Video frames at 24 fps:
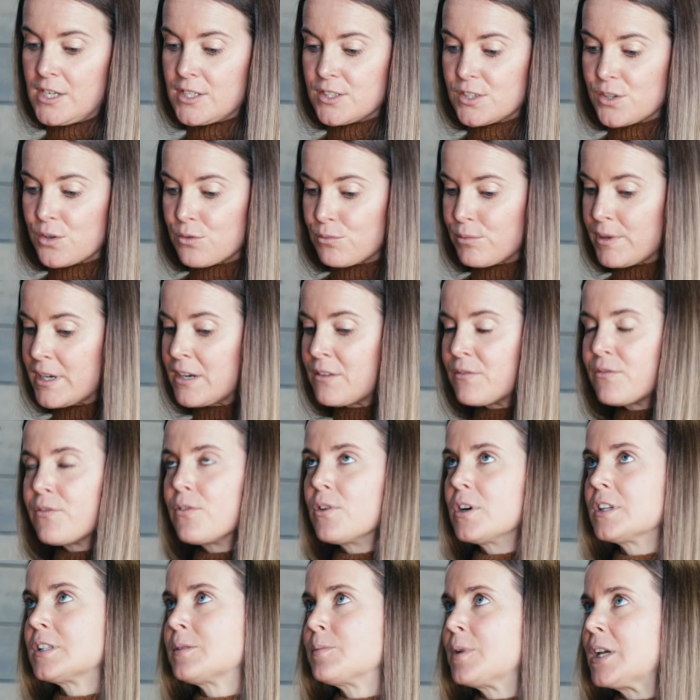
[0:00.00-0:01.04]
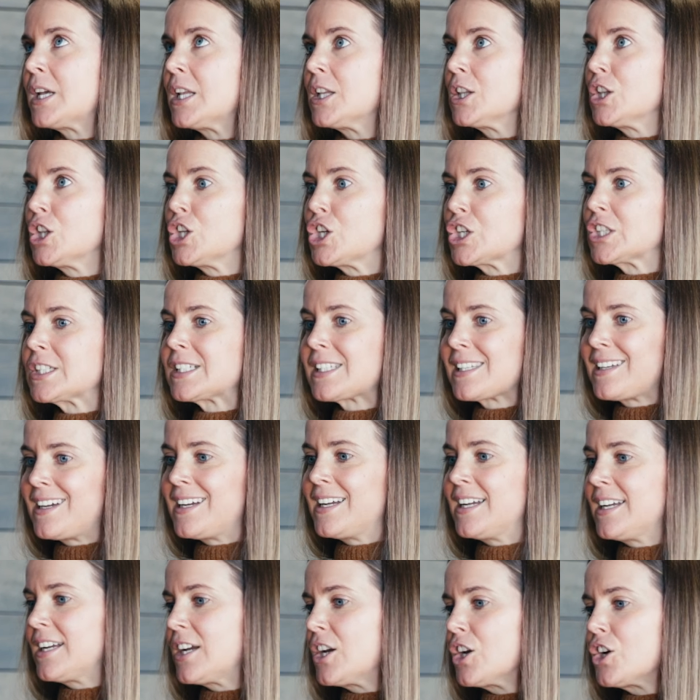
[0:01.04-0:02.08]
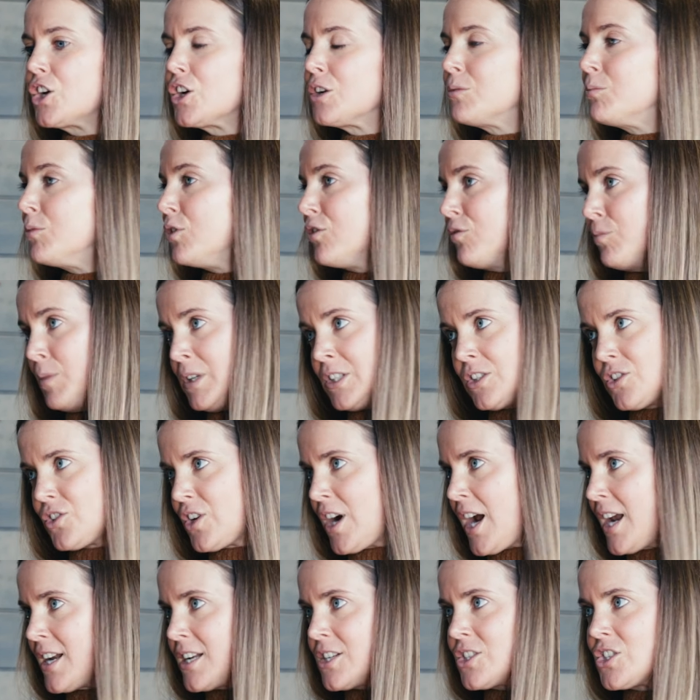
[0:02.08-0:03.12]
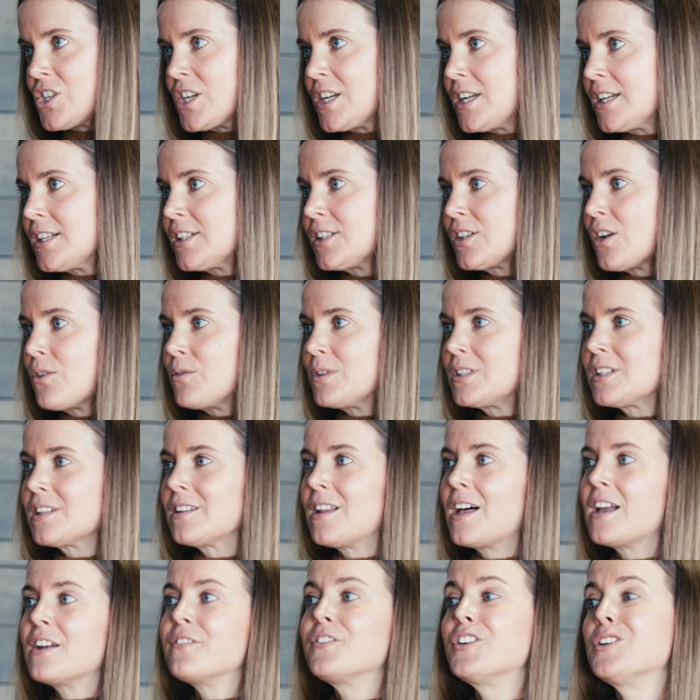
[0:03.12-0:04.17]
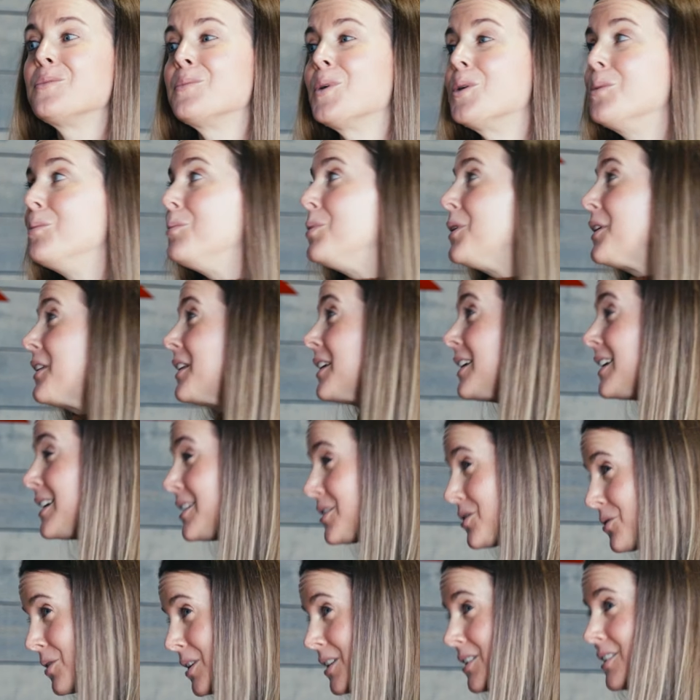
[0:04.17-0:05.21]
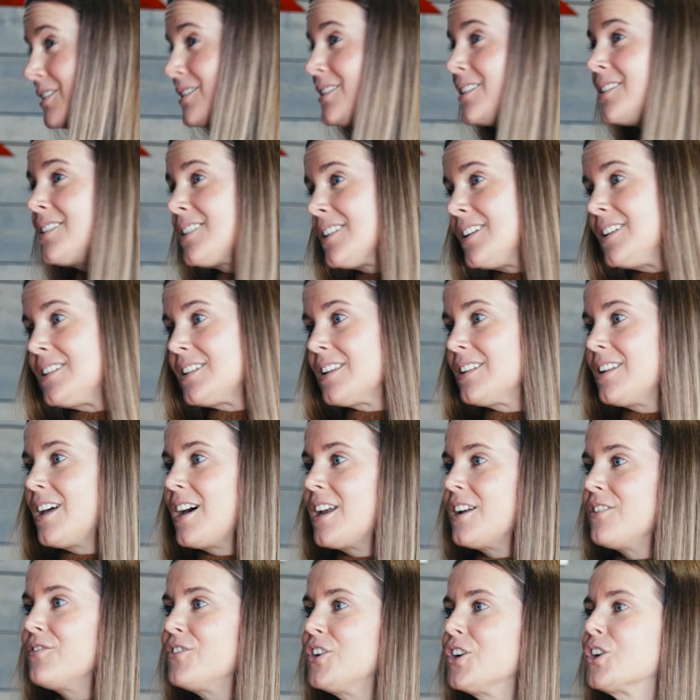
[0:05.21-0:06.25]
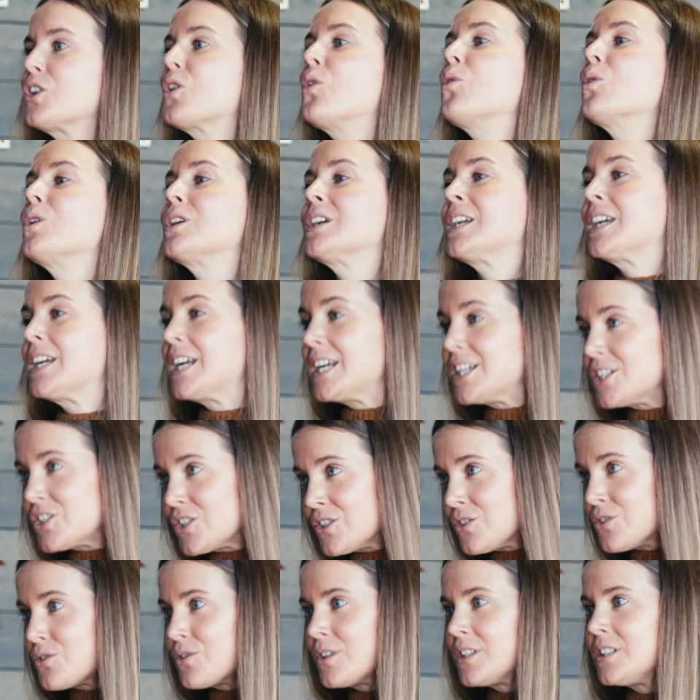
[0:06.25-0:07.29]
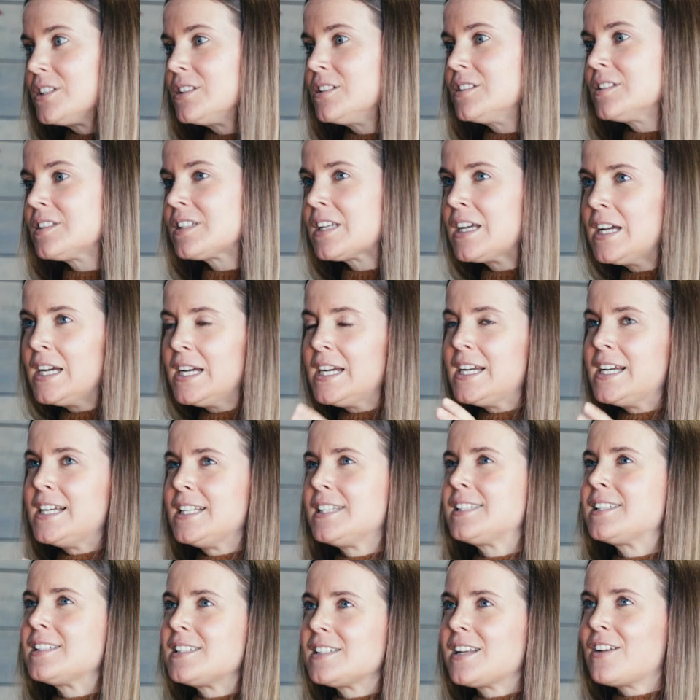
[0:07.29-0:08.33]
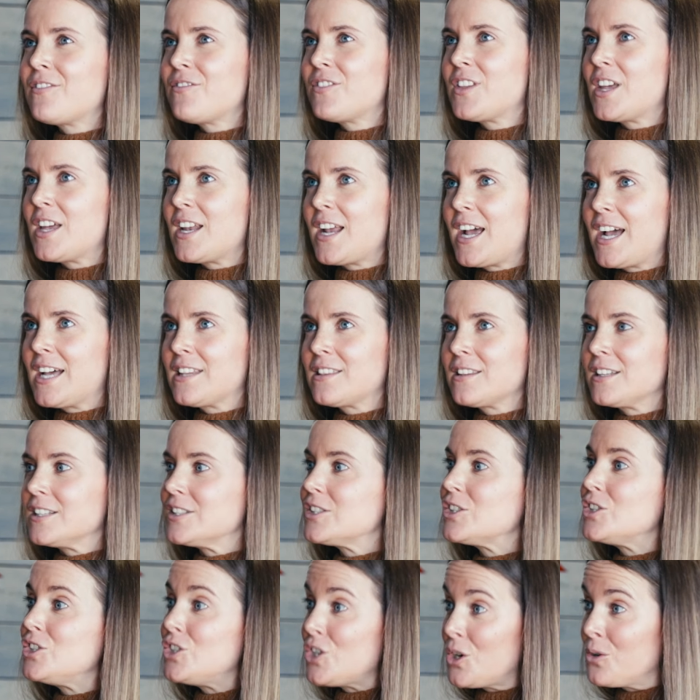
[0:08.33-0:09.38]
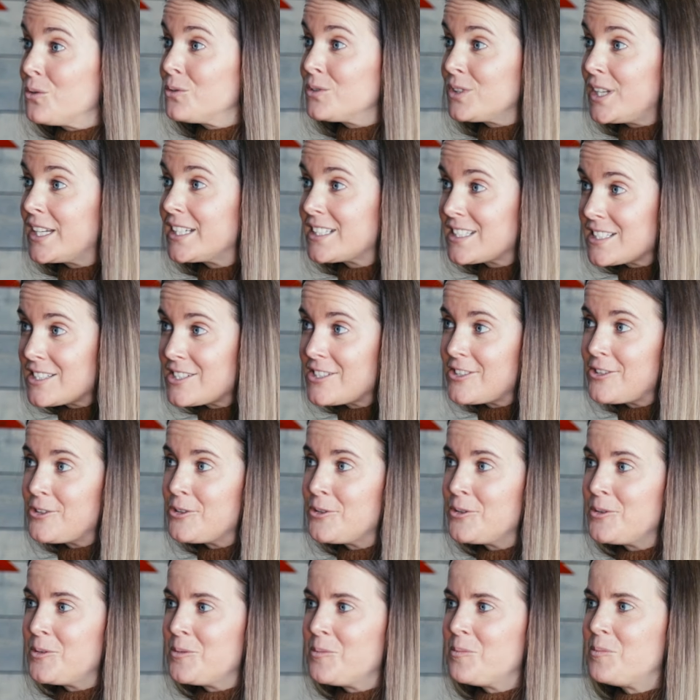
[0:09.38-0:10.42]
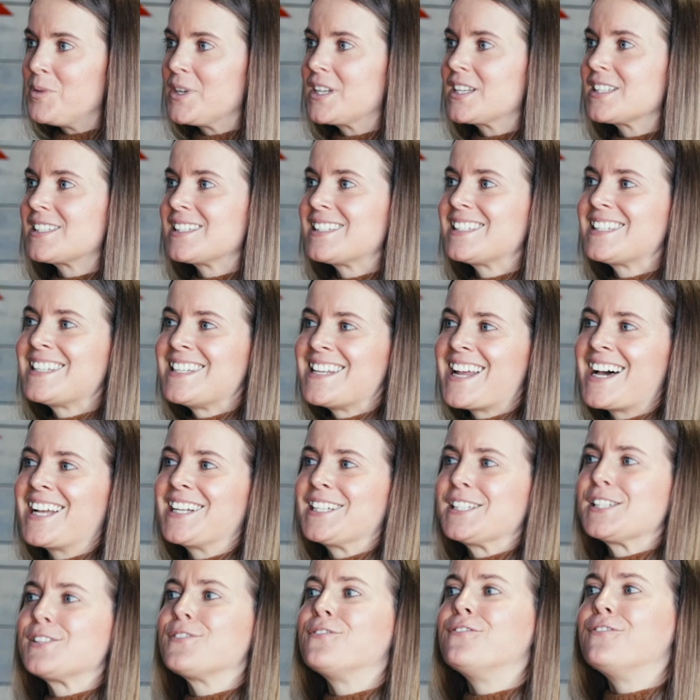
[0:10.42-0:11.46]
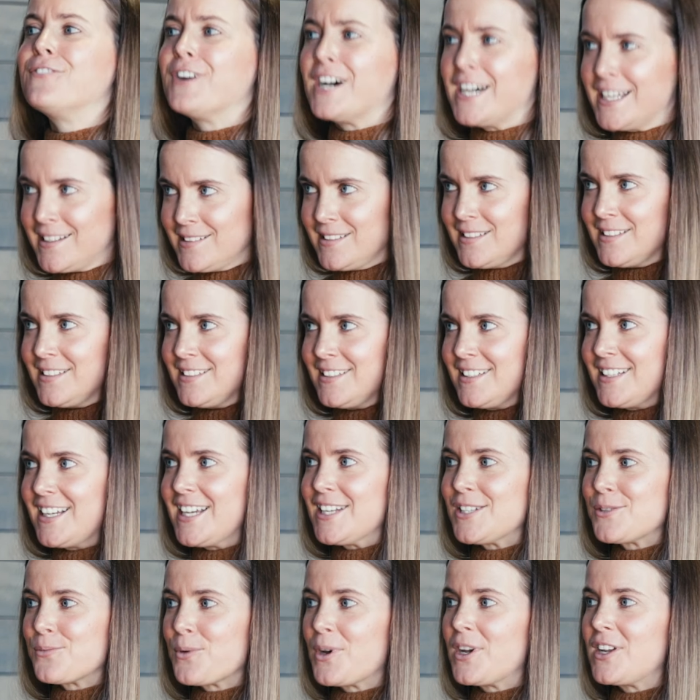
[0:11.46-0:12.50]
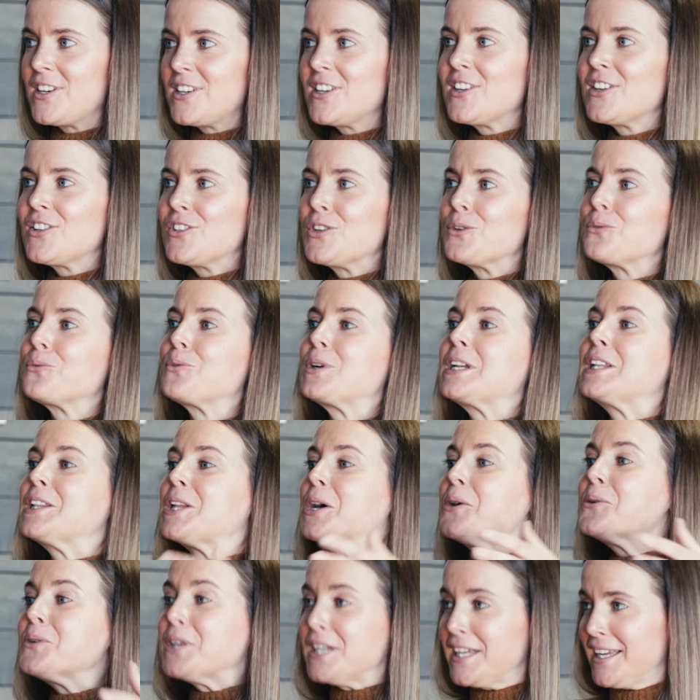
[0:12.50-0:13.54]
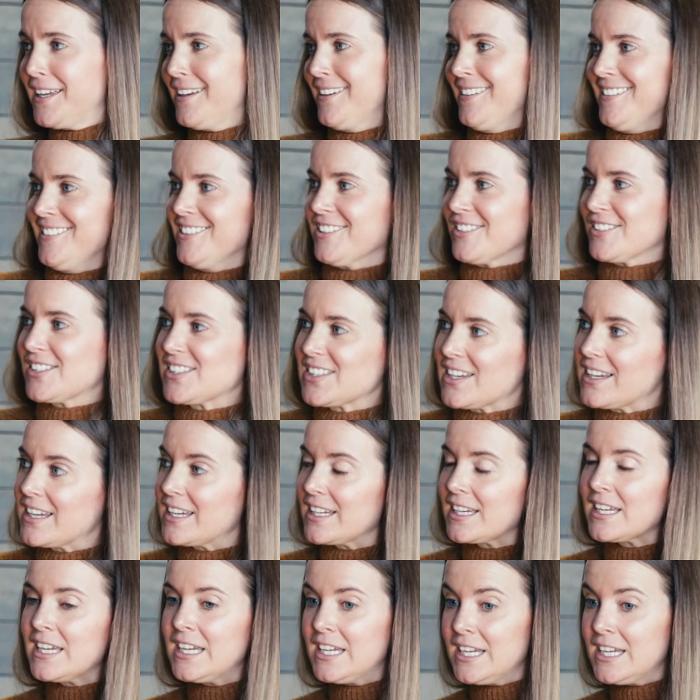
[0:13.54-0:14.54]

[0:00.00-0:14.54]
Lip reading: So reinforcement looks like good movement strategy. So it's a lot of your mobility drills. It's a lot of your coordination drills. It's the stuff that athletes don't like to do because it's not as fun as what the reloading looks like.